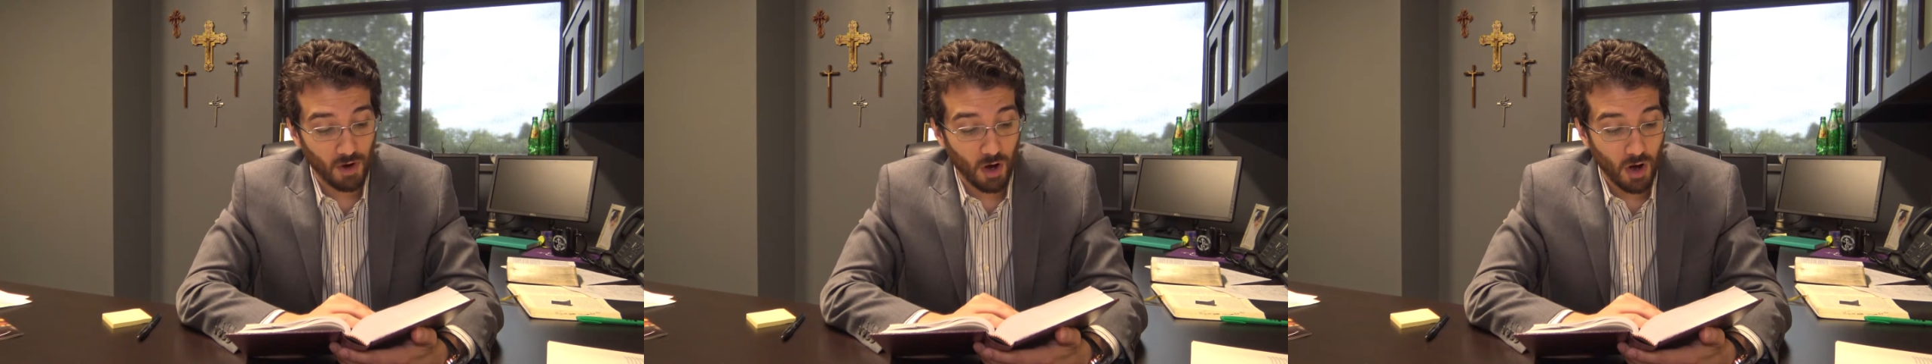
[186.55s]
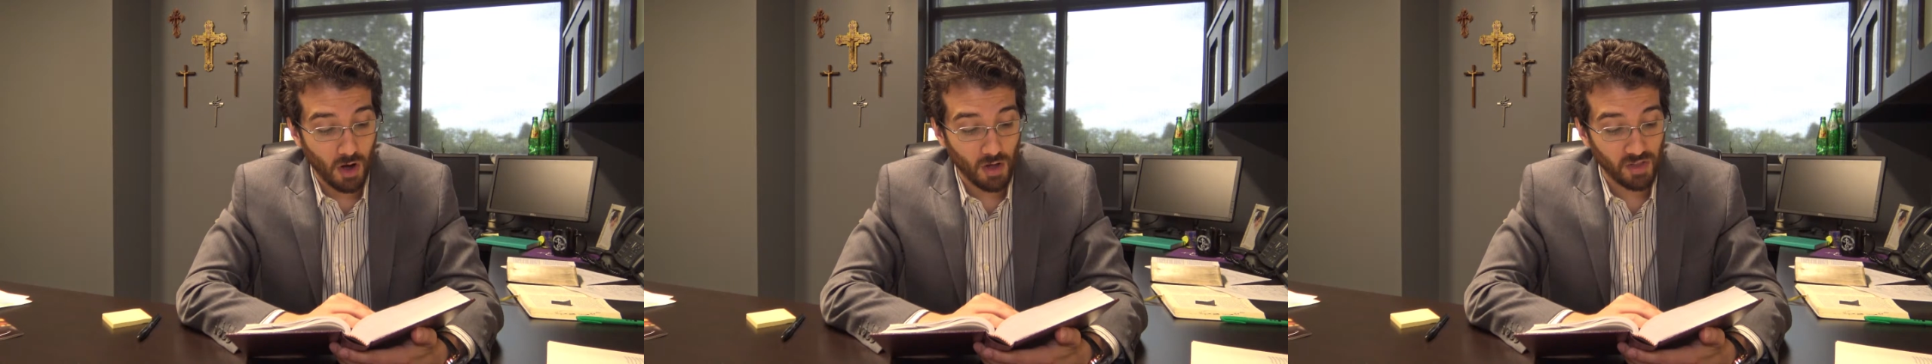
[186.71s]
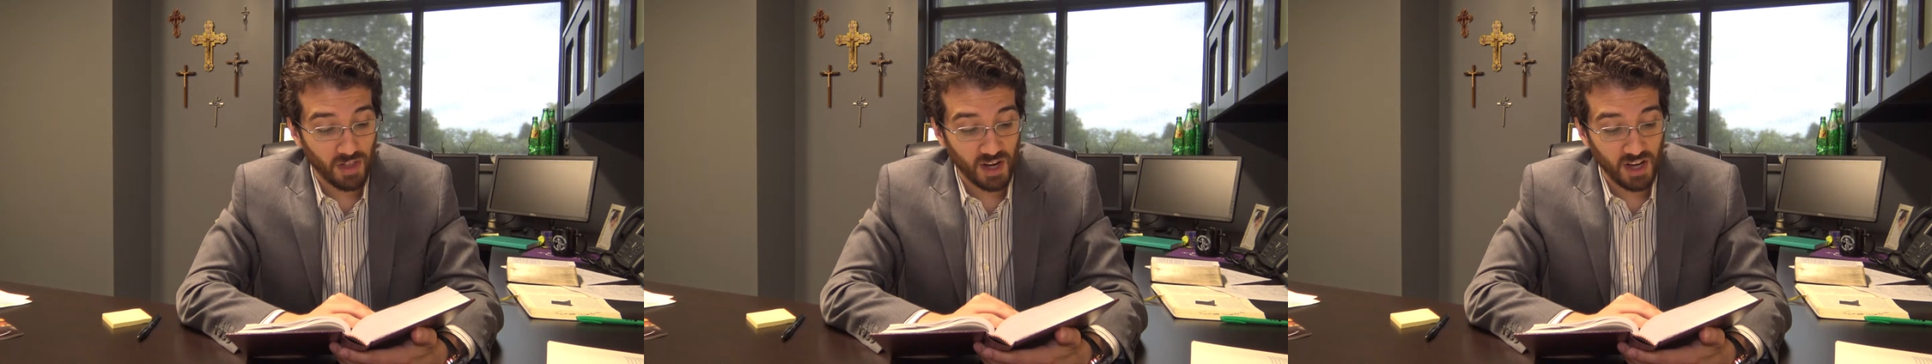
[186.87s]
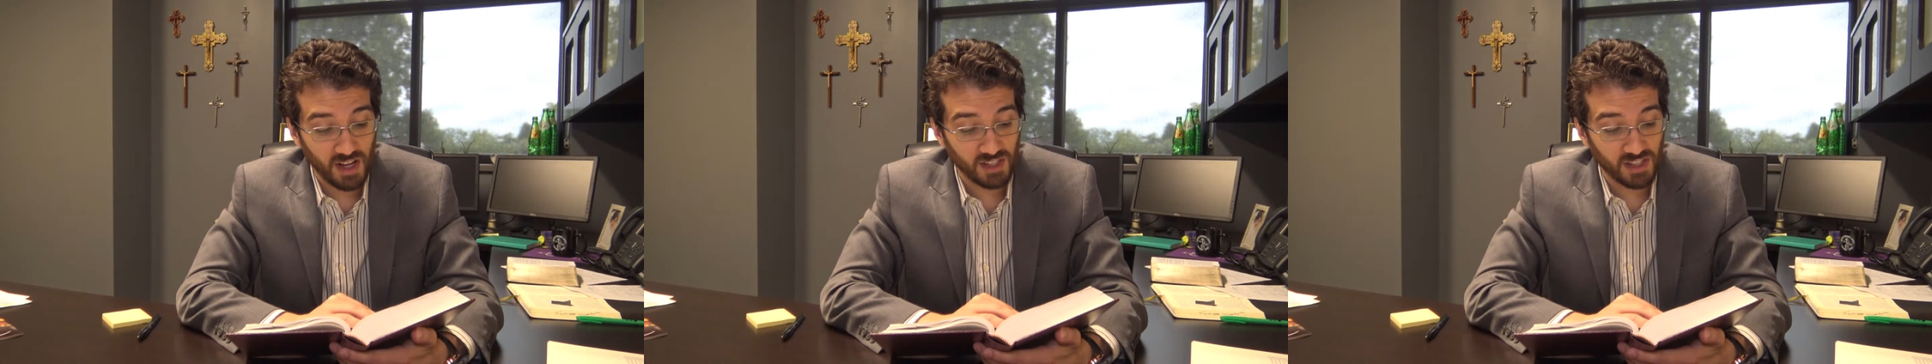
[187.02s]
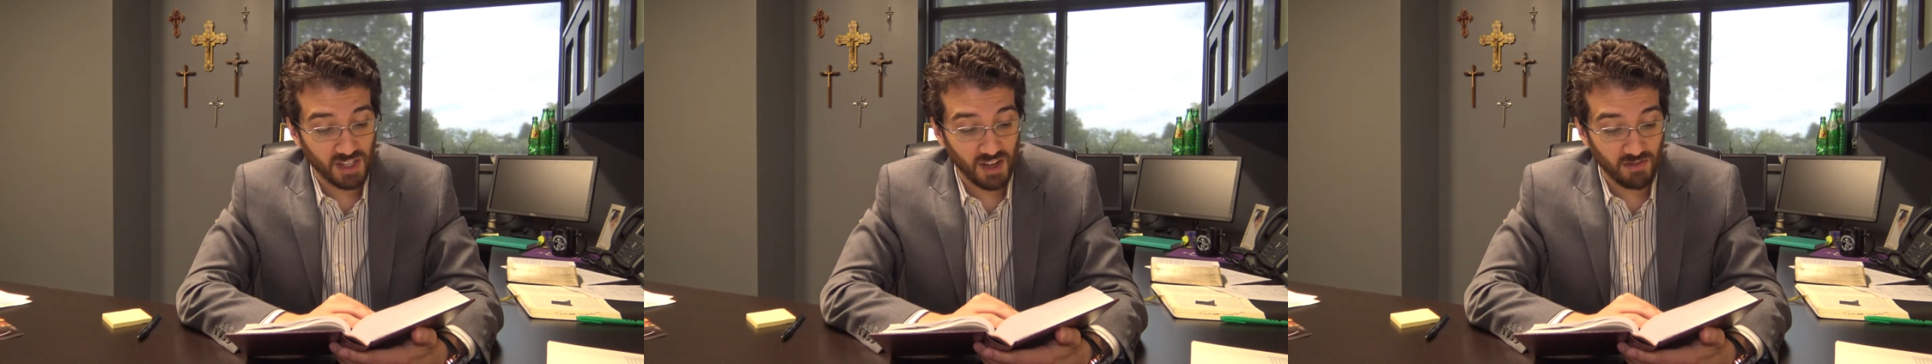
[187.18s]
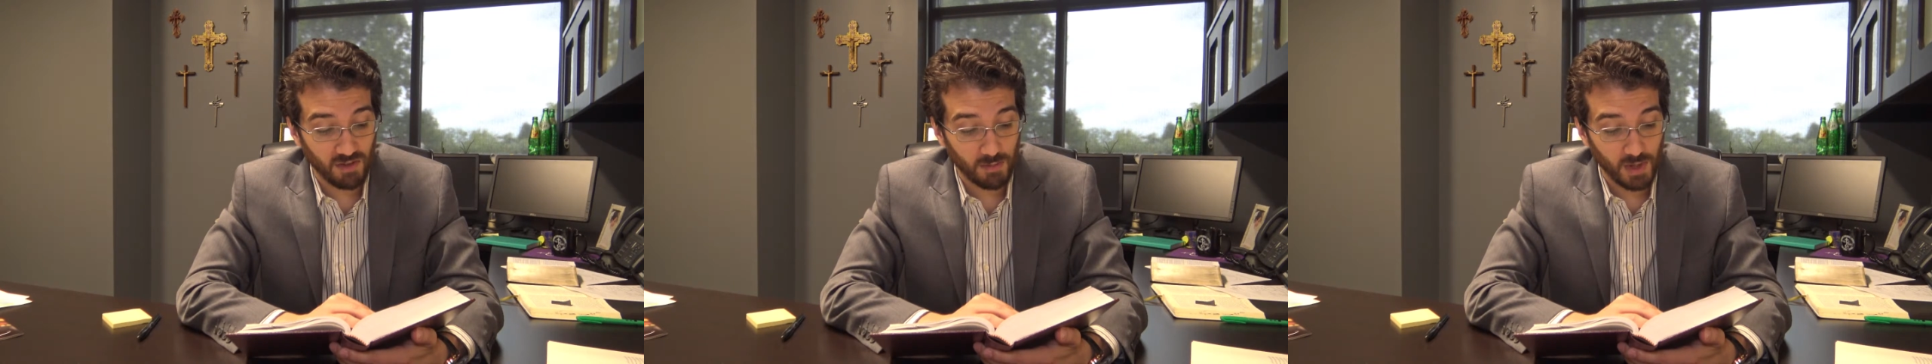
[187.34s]
all that he
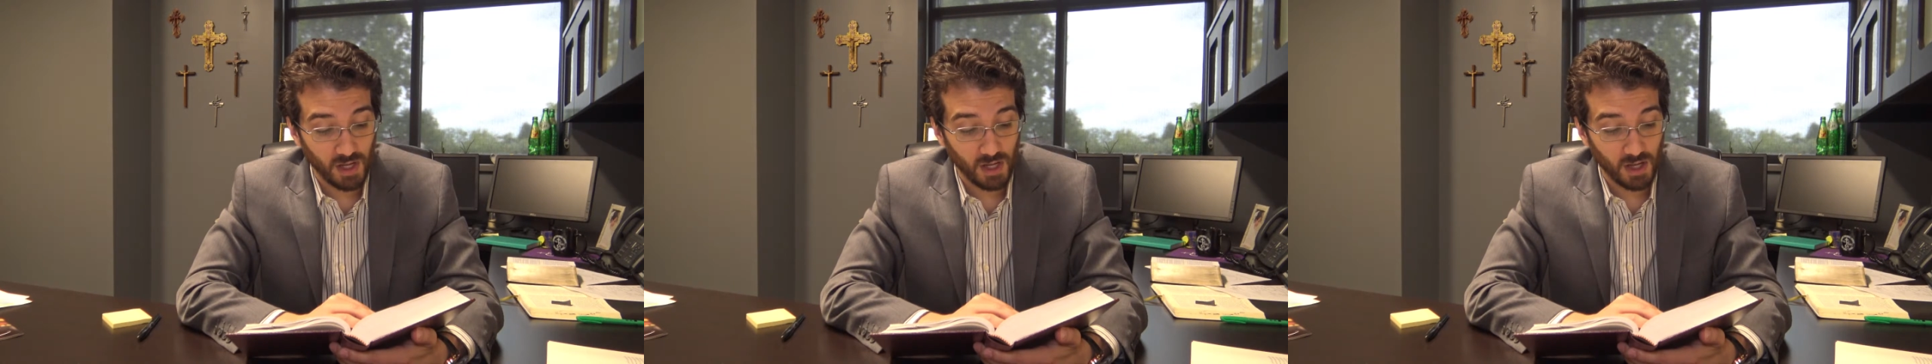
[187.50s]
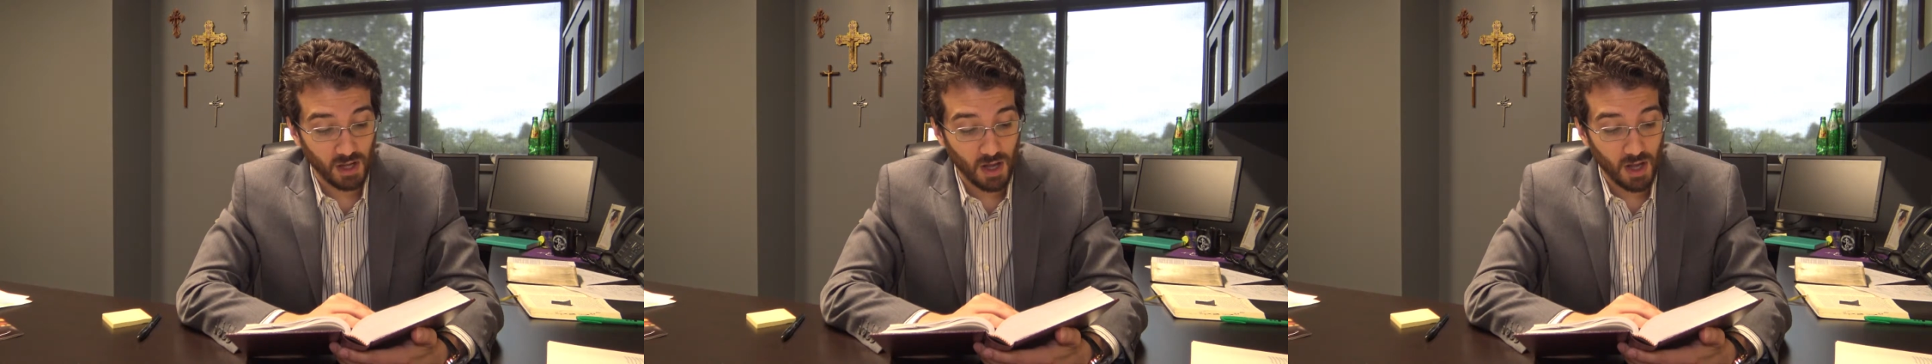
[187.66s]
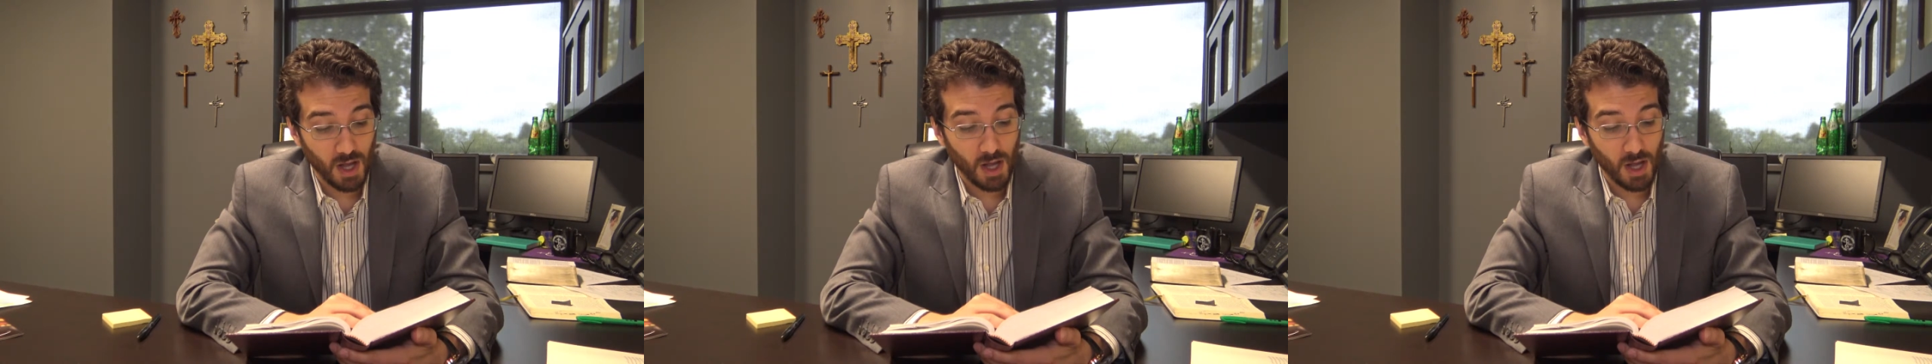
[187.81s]
has given me,